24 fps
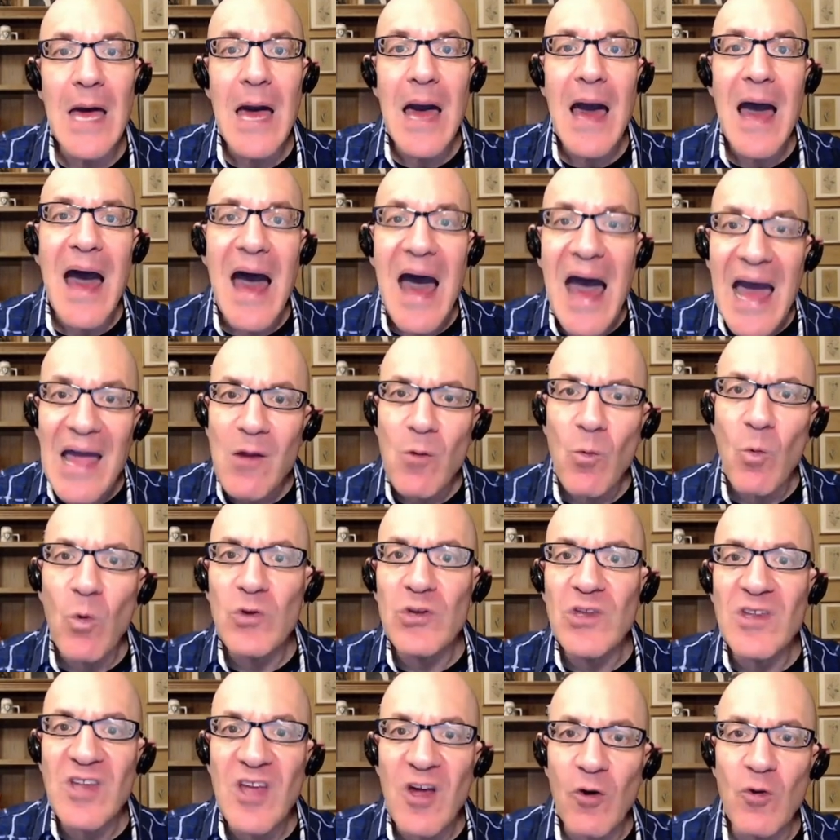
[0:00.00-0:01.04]
I will
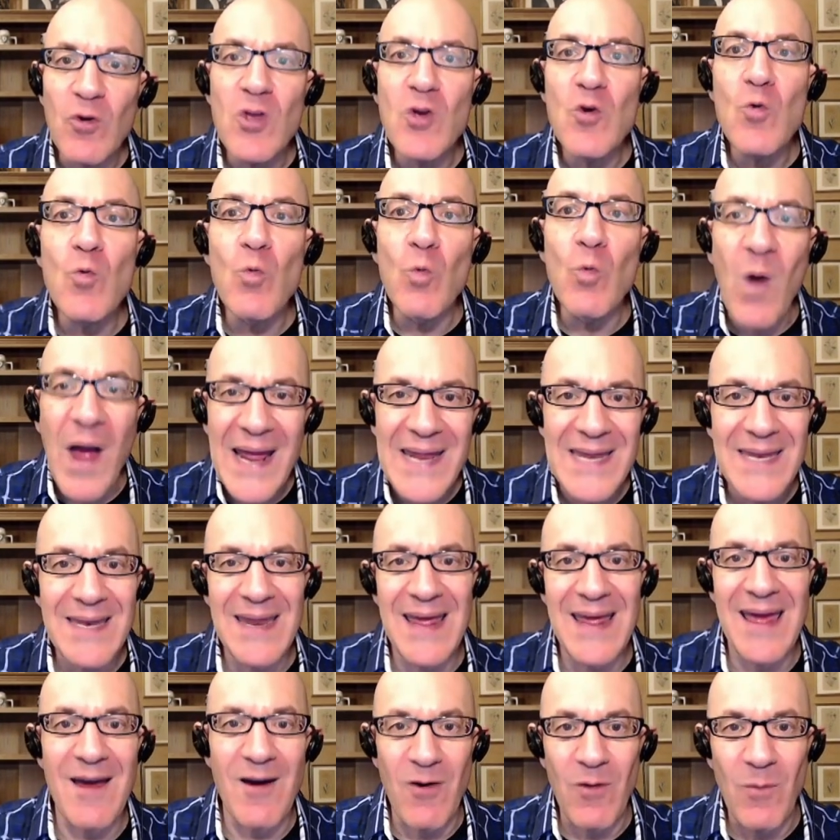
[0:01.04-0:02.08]
tell you right
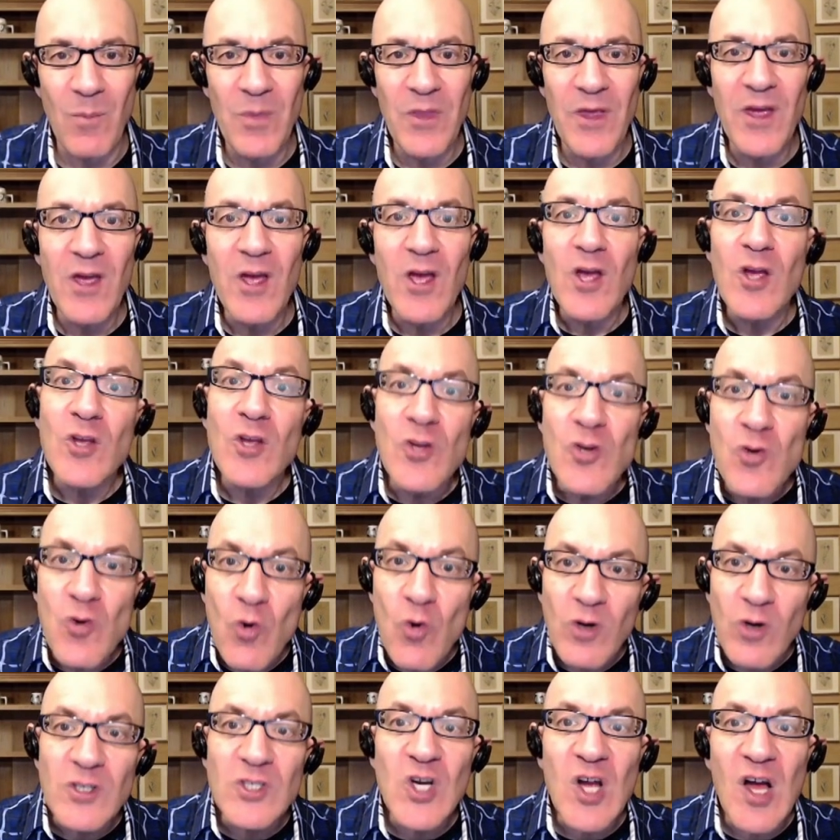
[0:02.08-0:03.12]
now, your
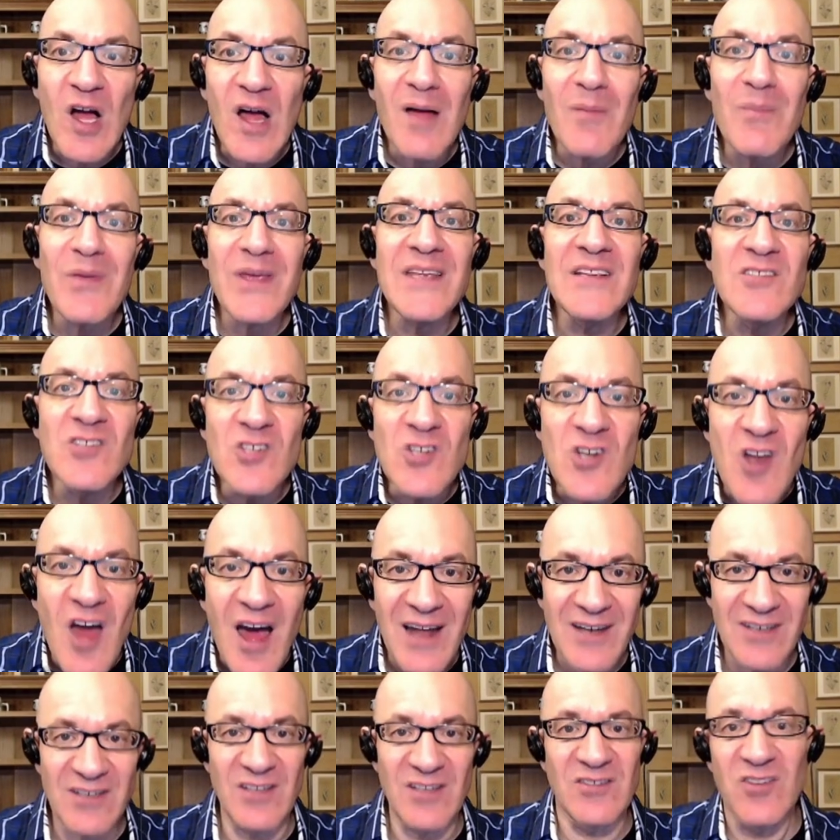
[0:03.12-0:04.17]
job is not
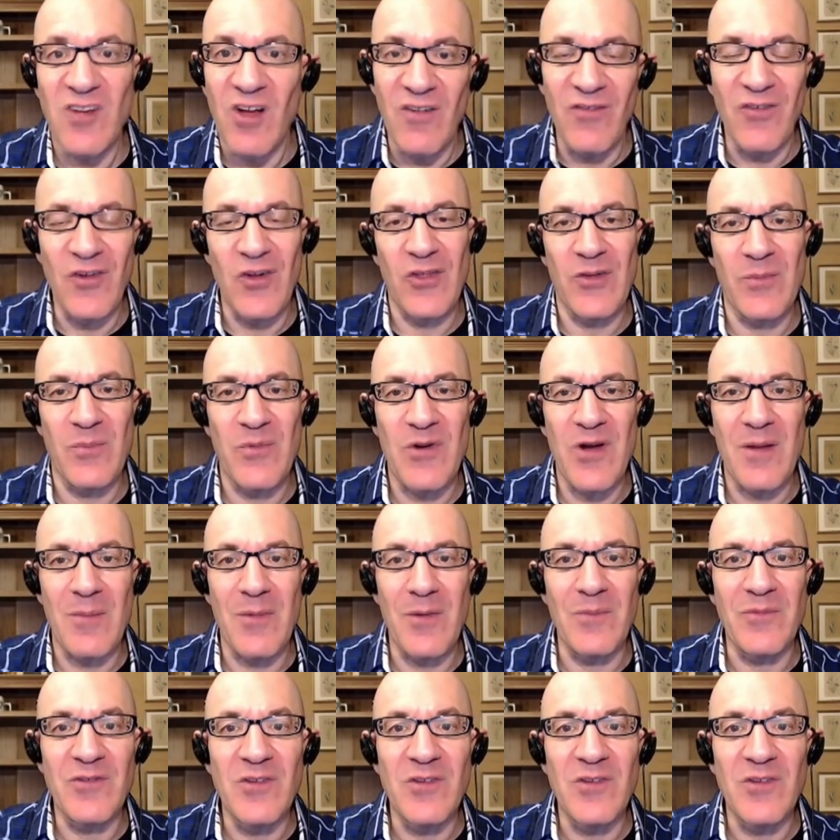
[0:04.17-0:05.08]
to solve all the problems.